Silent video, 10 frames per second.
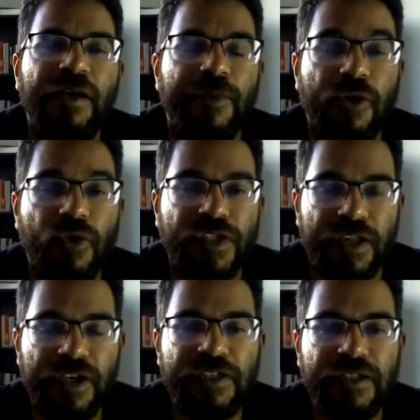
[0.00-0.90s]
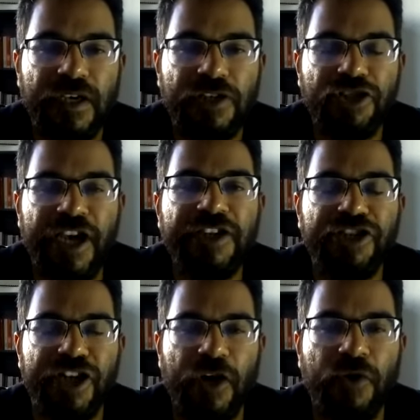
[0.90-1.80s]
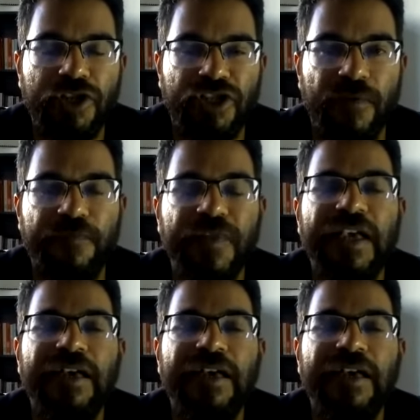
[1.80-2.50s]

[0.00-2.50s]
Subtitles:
Because this change in ownership